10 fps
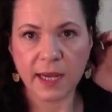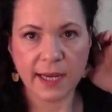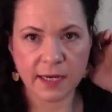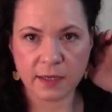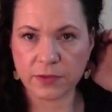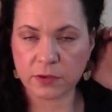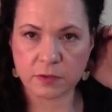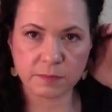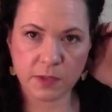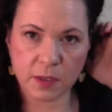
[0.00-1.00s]
Again,
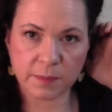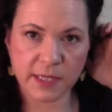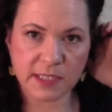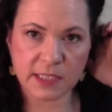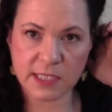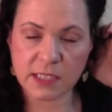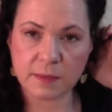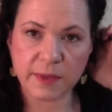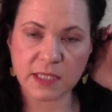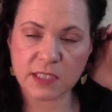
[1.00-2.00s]
another, you know, place that's easy
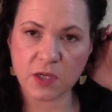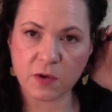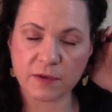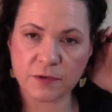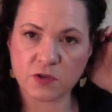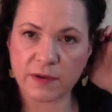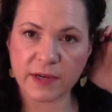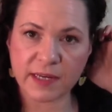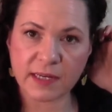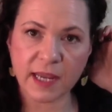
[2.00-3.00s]
to miss. So if you're
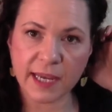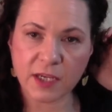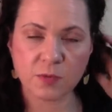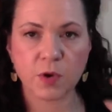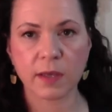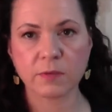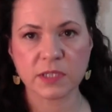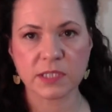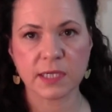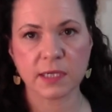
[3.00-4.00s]
driving at night, you probably
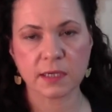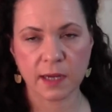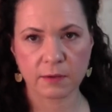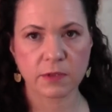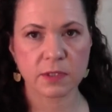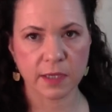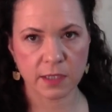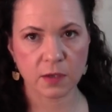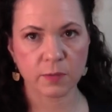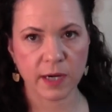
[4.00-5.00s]
wouldn't see it. I would,
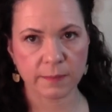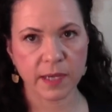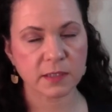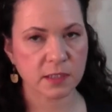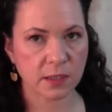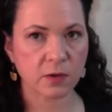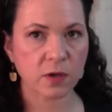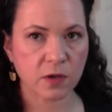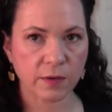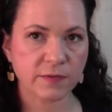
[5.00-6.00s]
like, you know, recommend, you know,
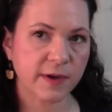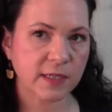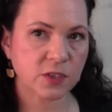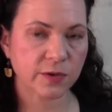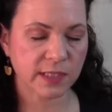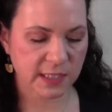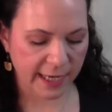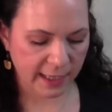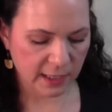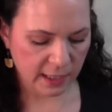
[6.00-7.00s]
going to find it during the
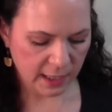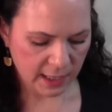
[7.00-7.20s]
day.